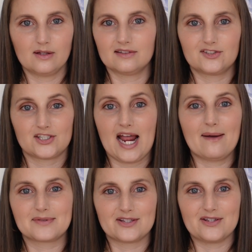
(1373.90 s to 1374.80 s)
just
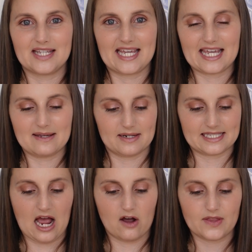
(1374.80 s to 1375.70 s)
absolutely kicking
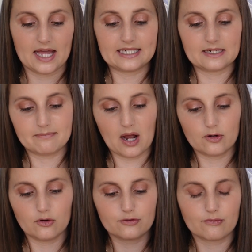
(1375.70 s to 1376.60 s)
myself that I didn't buy
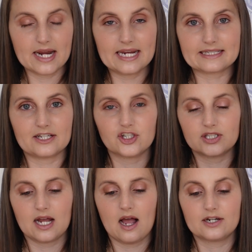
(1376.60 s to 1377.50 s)
all 3, because
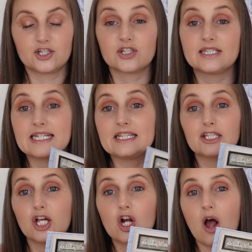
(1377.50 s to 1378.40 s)
I just didn't
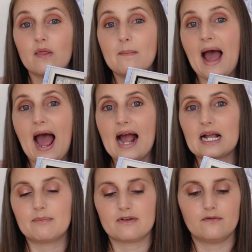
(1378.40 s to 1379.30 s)
look on the
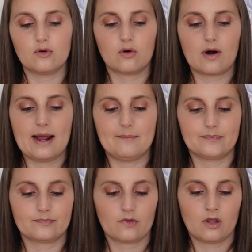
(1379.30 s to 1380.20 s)
back before
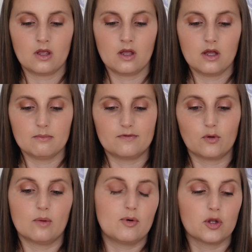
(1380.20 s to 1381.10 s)

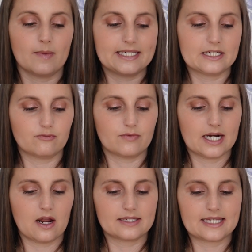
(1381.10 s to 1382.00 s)
I bought them. I didn't
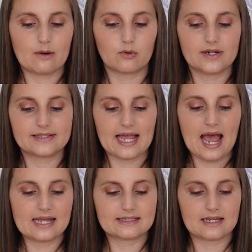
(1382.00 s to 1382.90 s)
realise they were a
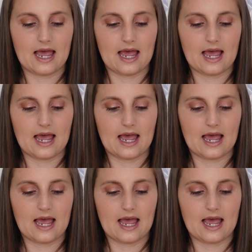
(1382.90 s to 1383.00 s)
set,